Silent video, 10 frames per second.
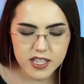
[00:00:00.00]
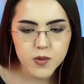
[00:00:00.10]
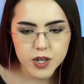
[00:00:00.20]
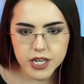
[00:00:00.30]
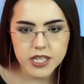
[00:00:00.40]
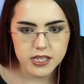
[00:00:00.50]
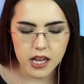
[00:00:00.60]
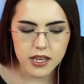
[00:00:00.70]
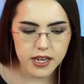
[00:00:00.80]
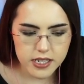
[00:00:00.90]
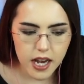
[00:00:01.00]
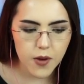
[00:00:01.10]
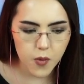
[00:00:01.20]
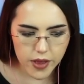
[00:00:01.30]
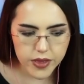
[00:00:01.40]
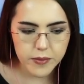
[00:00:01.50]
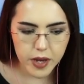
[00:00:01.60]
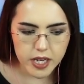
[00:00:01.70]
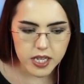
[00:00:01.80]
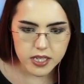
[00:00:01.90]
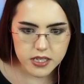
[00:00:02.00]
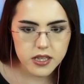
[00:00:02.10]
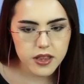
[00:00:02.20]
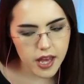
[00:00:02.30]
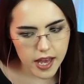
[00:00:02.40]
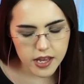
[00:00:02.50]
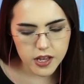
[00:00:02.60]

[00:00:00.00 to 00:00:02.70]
we're going to sell it. I want the monies. Thank